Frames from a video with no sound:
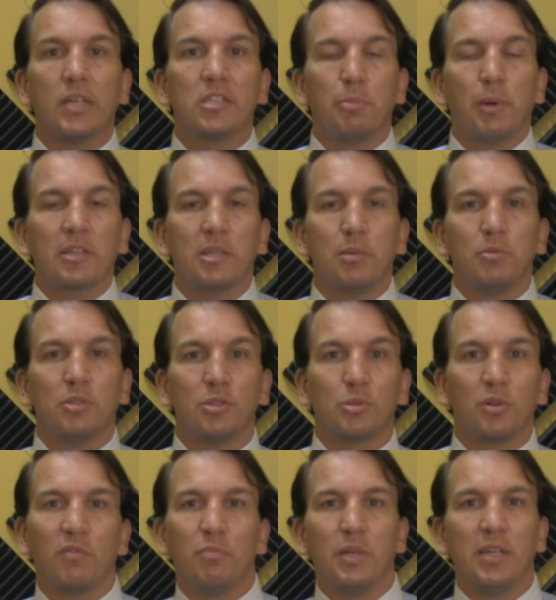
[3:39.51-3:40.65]
expect them to
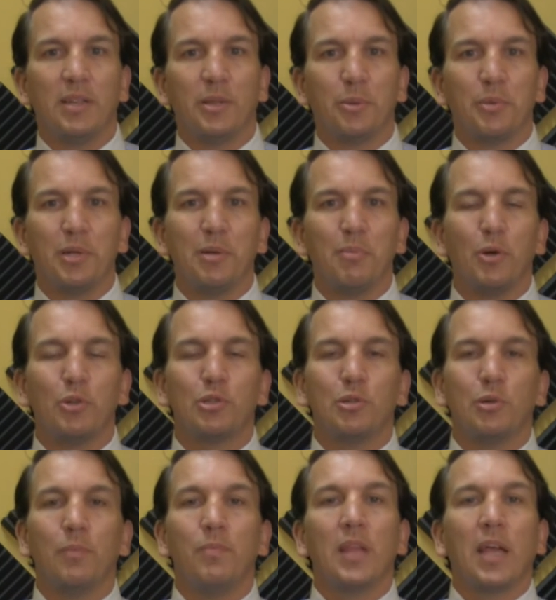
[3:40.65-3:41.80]
sort of be a little bit
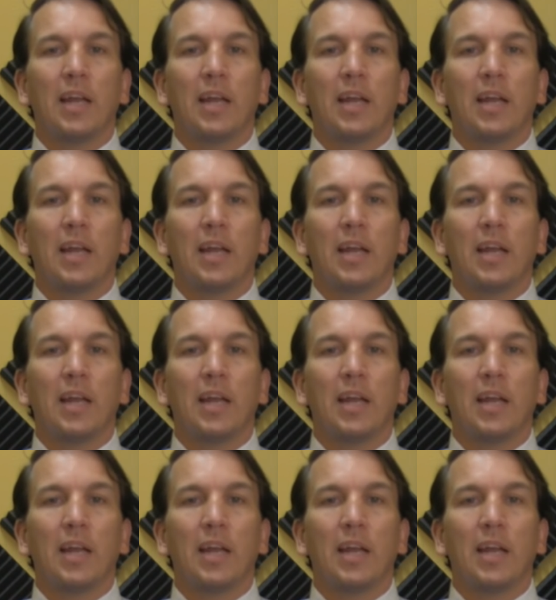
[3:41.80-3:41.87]
emotional